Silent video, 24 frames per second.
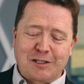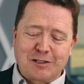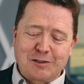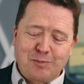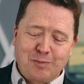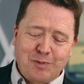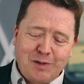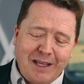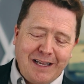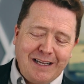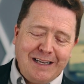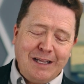
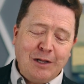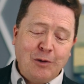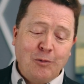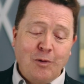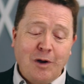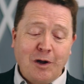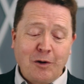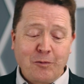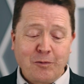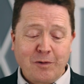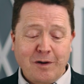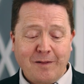explaining
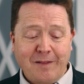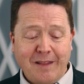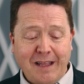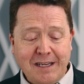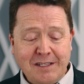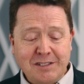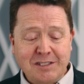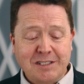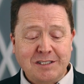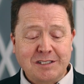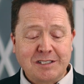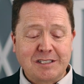what
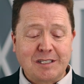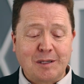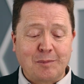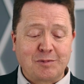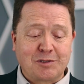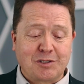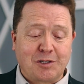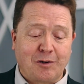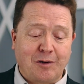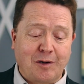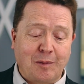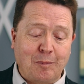
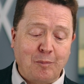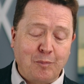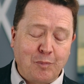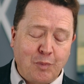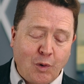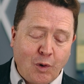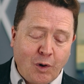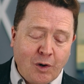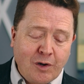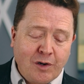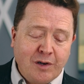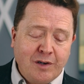relationships are
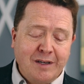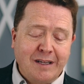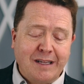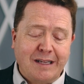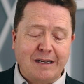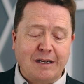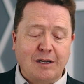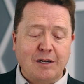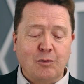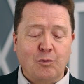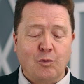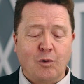important
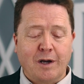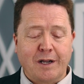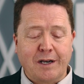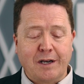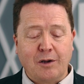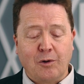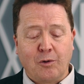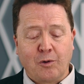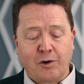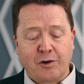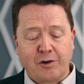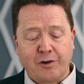and in
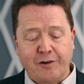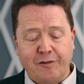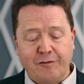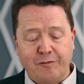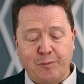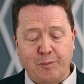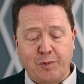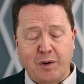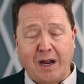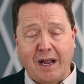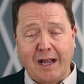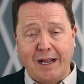what order
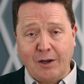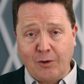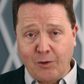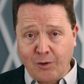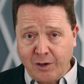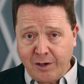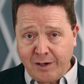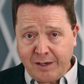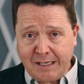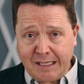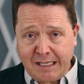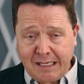of
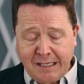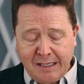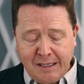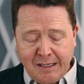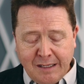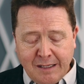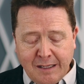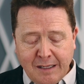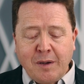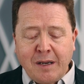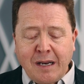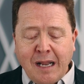priority
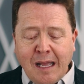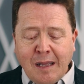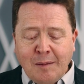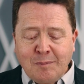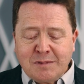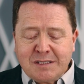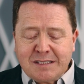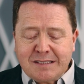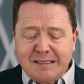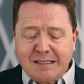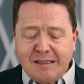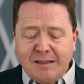but
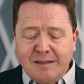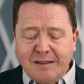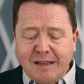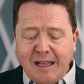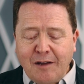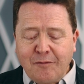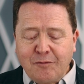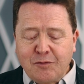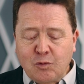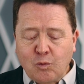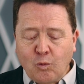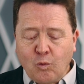I'm still
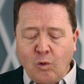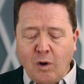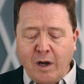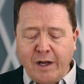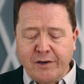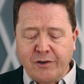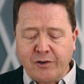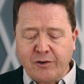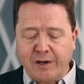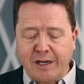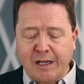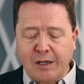left
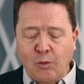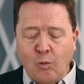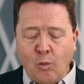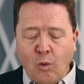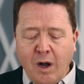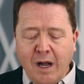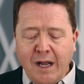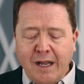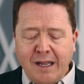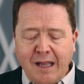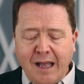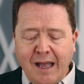wondering
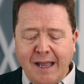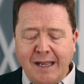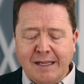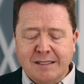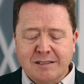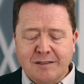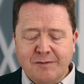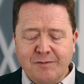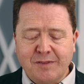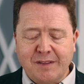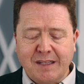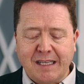what
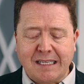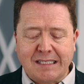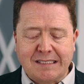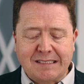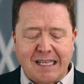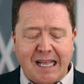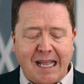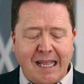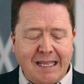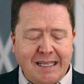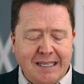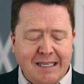kinds of
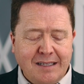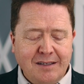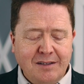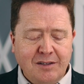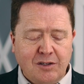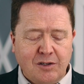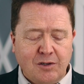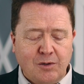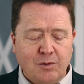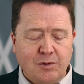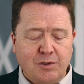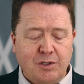things I
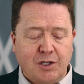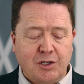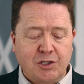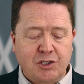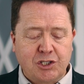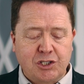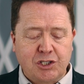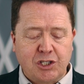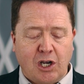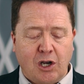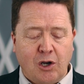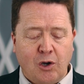can do to
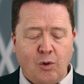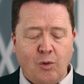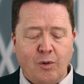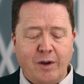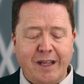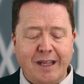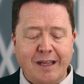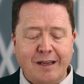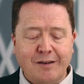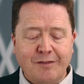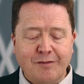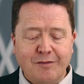
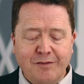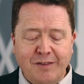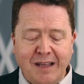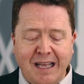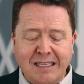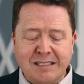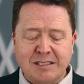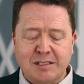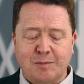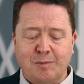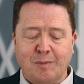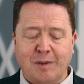show
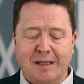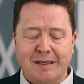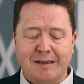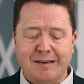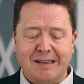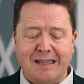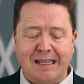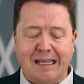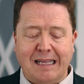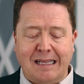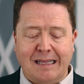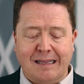
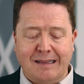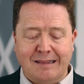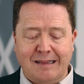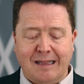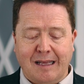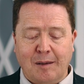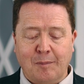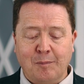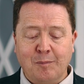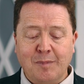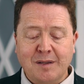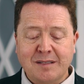investment in
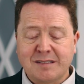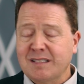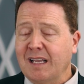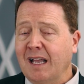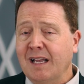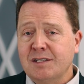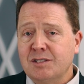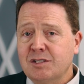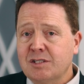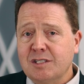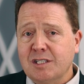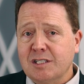them
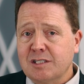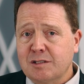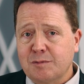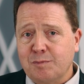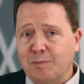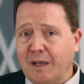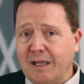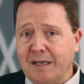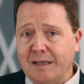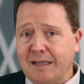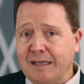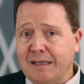besides just
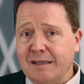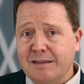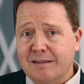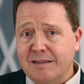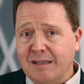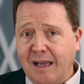spending